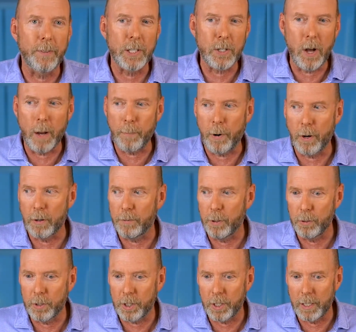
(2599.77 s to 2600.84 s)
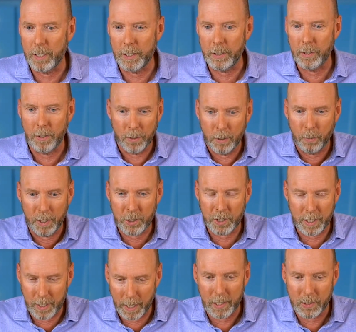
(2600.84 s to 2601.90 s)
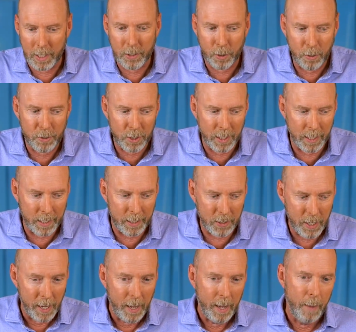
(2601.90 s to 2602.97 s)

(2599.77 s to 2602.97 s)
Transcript: It's not part of who she is or what she does. It's who she is.